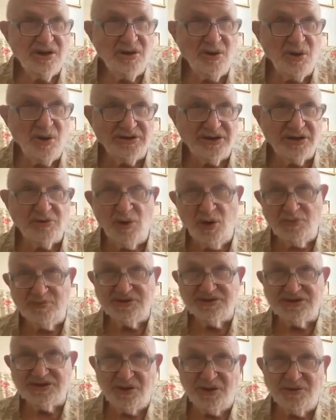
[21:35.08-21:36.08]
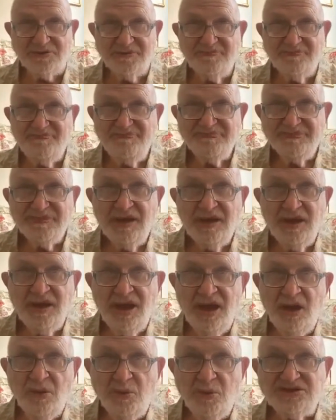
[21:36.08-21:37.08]
on the chromosome,
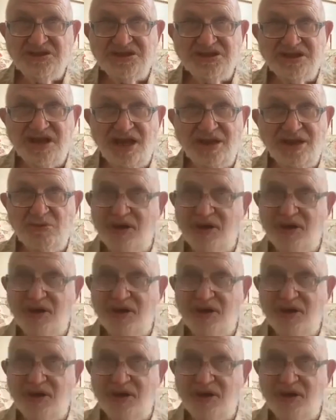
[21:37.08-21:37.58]
which is another